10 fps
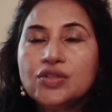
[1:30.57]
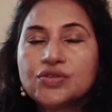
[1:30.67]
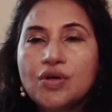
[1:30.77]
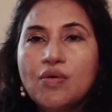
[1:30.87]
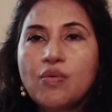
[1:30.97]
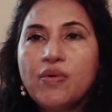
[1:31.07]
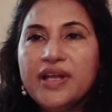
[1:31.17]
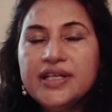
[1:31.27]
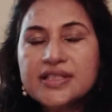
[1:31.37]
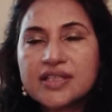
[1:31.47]
So
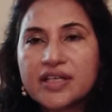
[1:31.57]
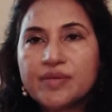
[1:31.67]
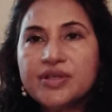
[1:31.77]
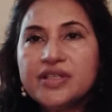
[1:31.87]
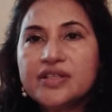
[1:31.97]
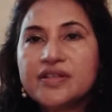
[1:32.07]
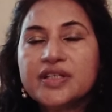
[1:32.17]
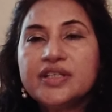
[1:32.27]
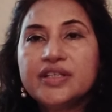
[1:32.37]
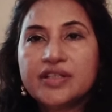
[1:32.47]
when is the remedy
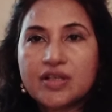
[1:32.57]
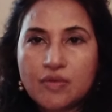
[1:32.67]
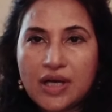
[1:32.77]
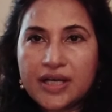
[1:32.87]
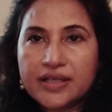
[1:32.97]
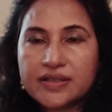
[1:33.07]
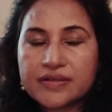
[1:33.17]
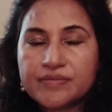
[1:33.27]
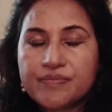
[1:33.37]
really required?